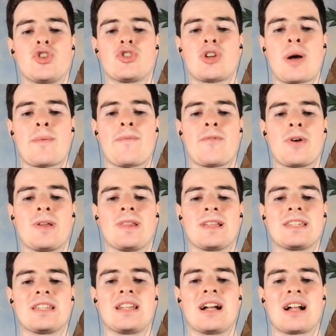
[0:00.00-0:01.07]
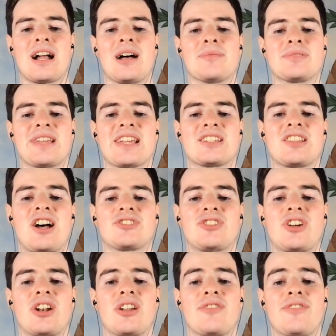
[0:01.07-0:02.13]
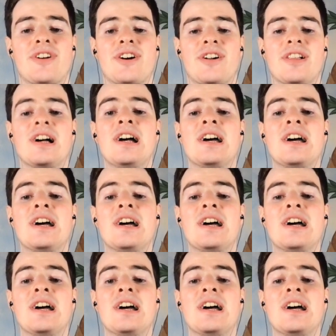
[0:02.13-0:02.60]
job free at linkedin.com/LockedOnNFL.